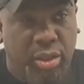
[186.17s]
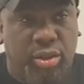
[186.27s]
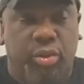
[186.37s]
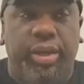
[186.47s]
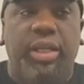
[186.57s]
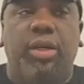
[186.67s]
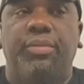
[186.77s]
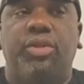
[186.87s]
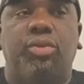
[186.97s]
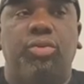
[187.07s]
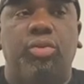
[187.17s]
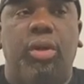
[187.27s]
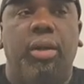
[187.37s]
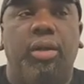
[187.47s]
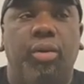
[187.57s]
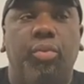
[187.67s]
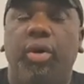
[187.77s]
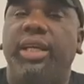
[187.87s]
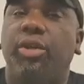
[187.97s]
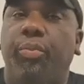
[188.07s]
So when it comes to
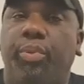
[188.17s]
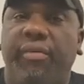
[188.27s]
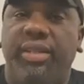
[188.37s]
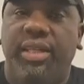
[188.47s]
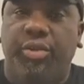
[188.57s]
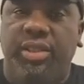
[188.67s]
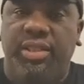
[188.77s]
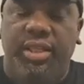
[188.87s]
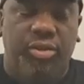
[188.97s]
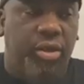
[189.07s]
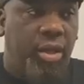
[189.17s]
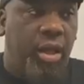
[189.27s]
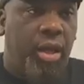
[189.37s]
working in the private security sector,